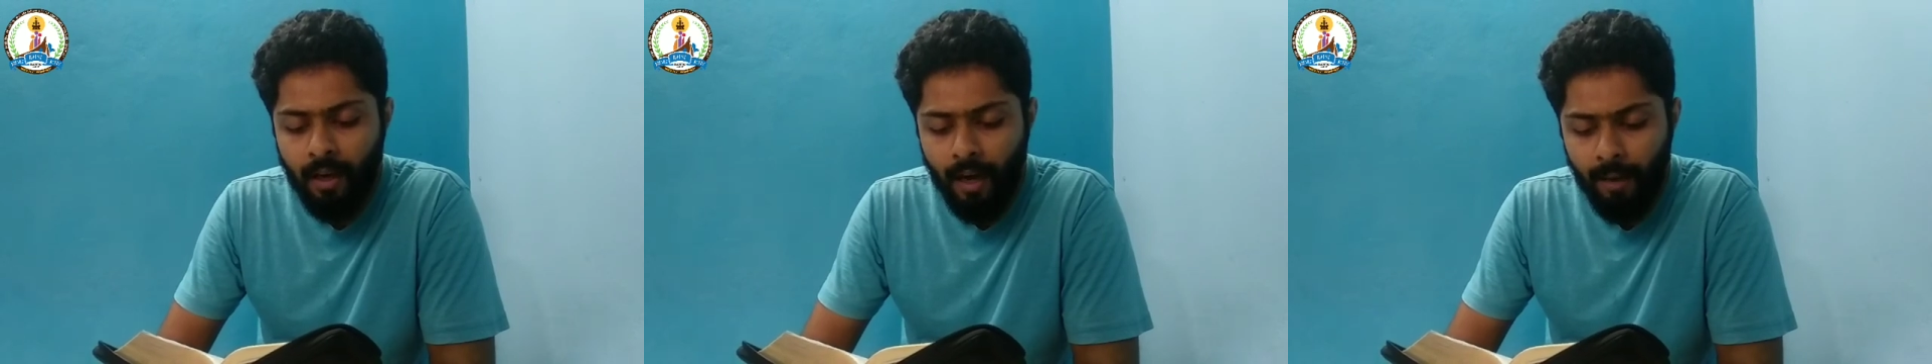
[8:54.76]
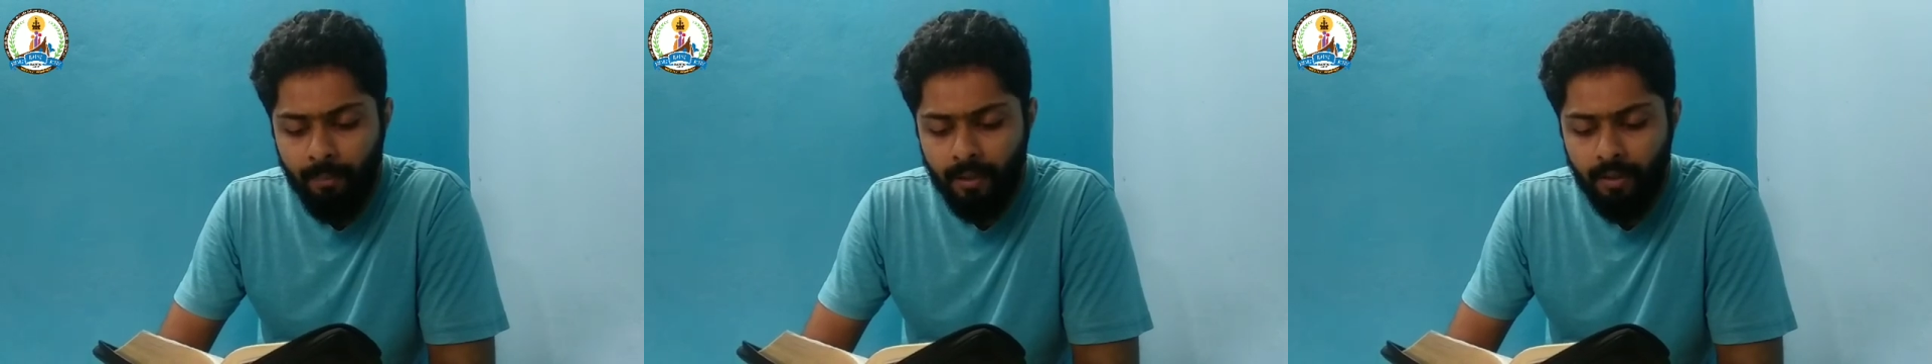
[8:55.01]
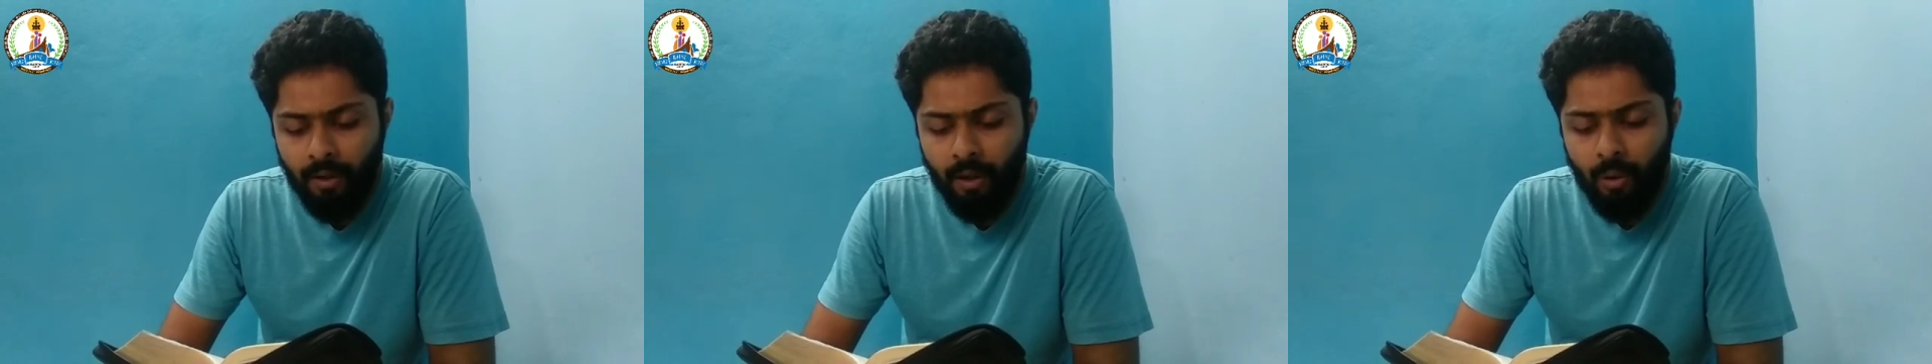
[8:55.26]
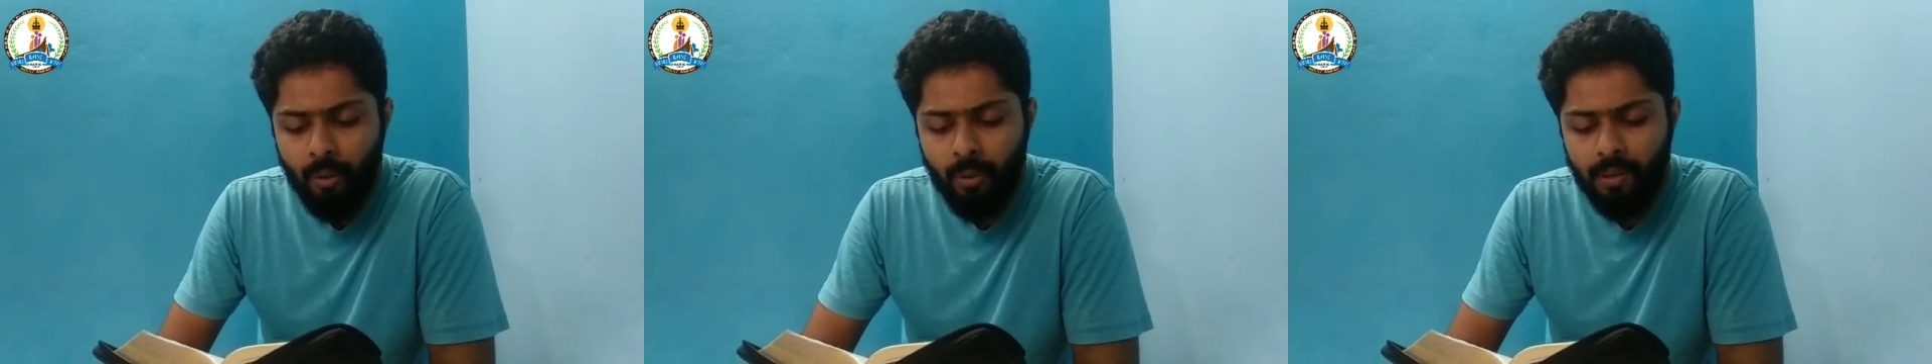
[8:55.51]
"Abner,
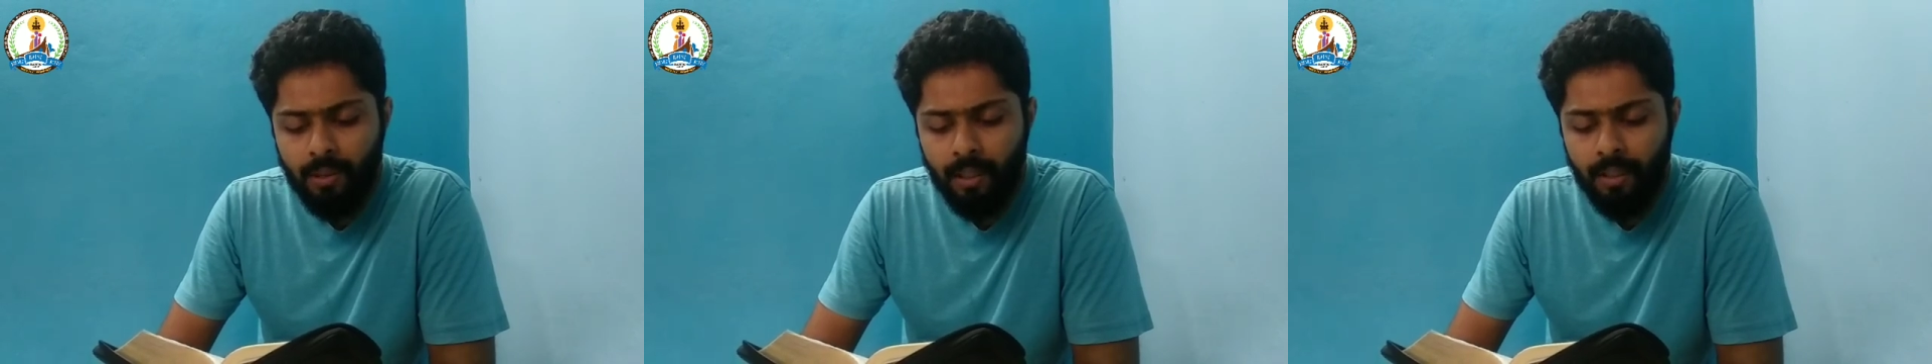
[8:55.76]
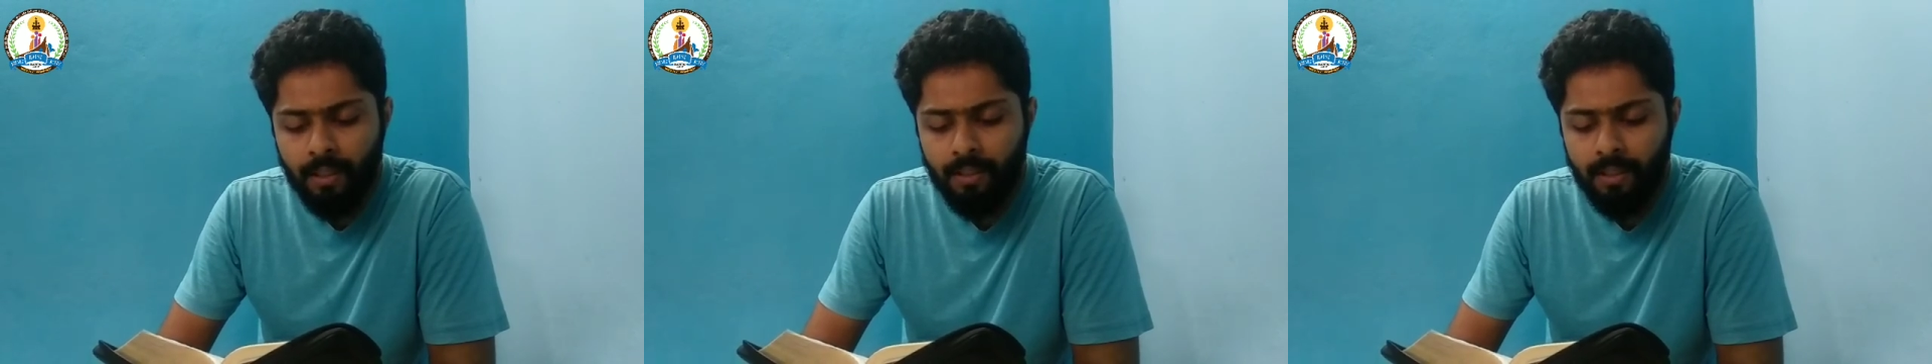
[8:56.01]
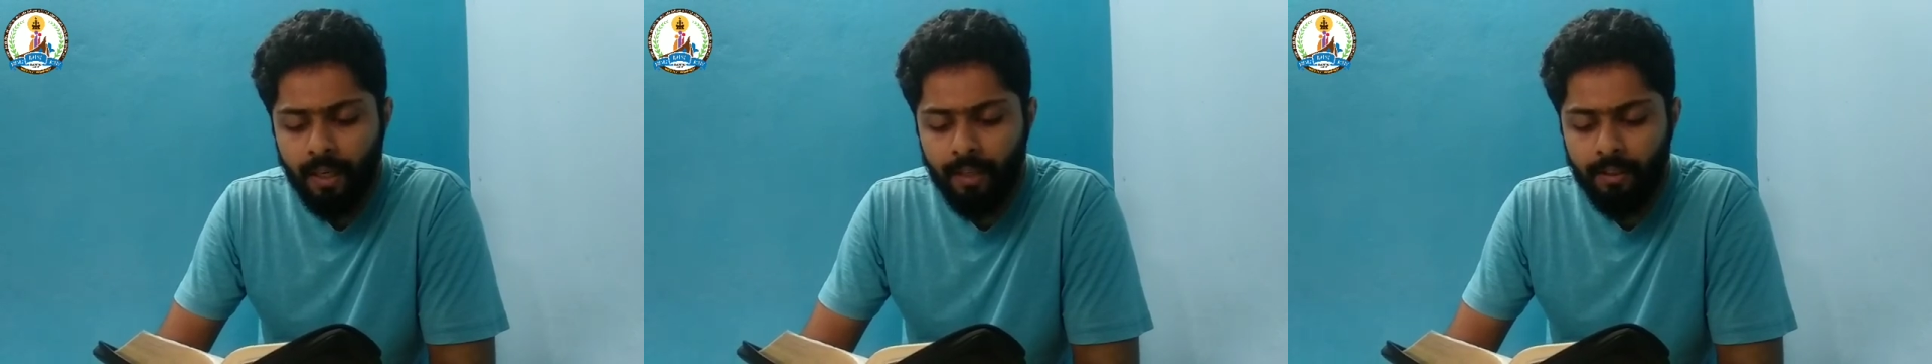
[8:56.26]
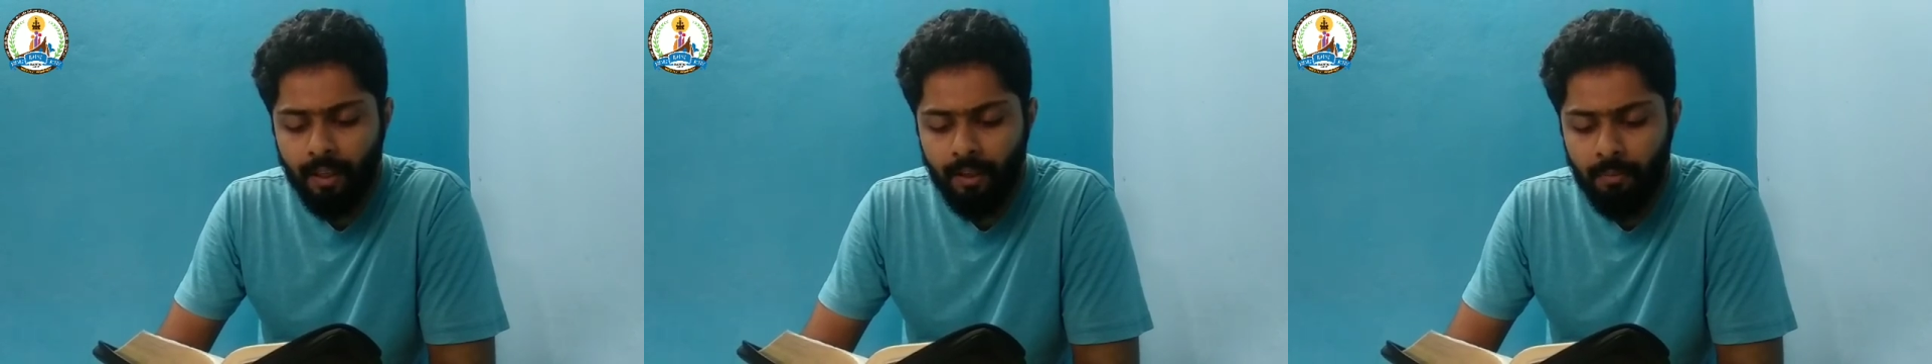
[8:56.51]
whose son is
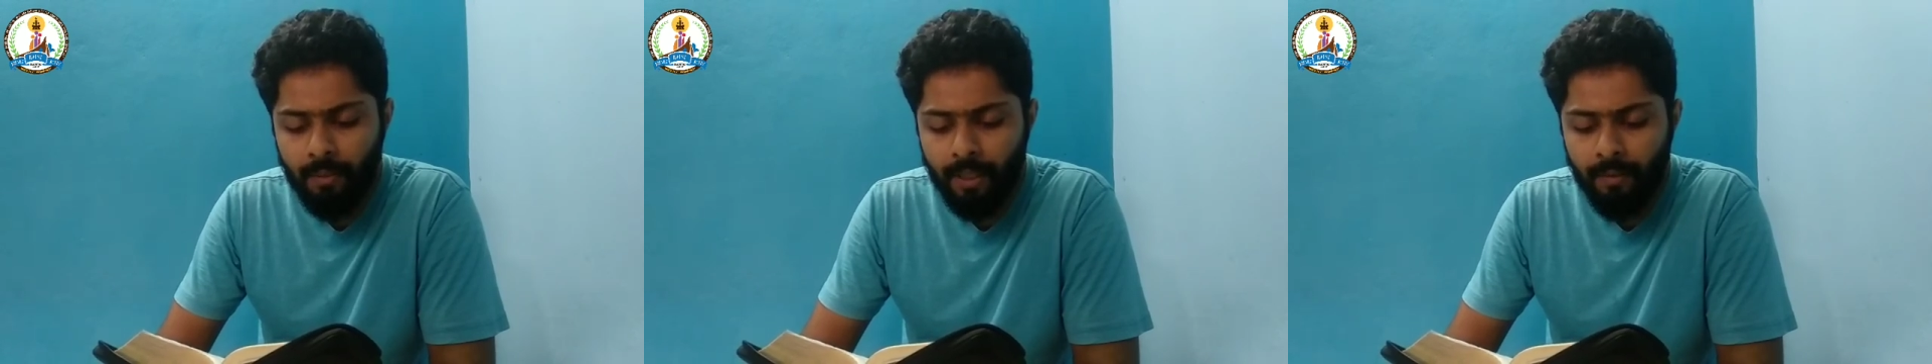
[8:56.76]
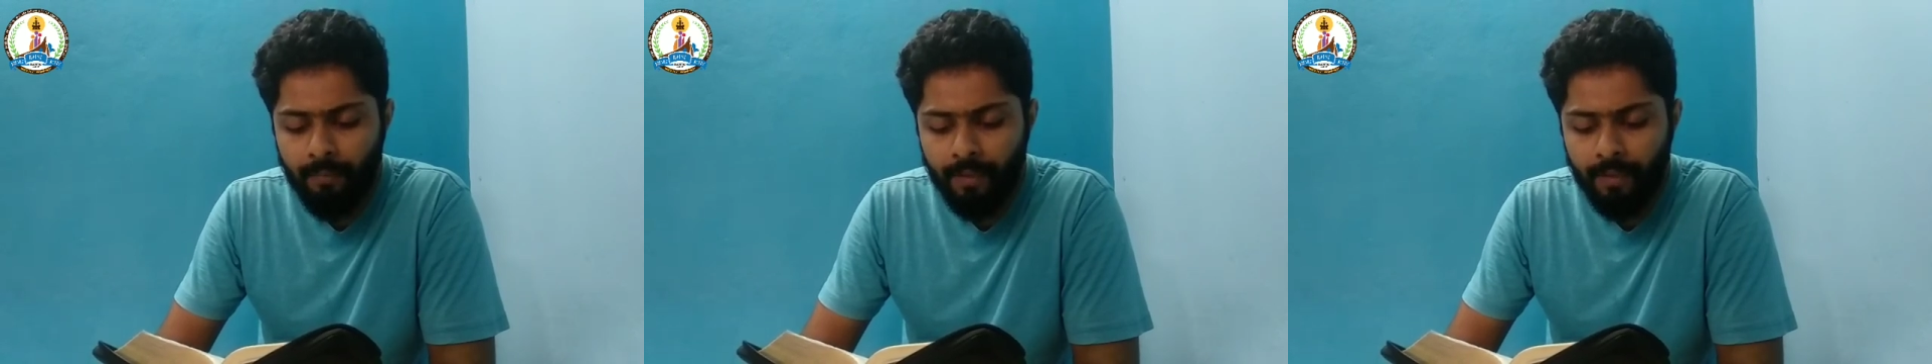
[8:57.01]
that young man?"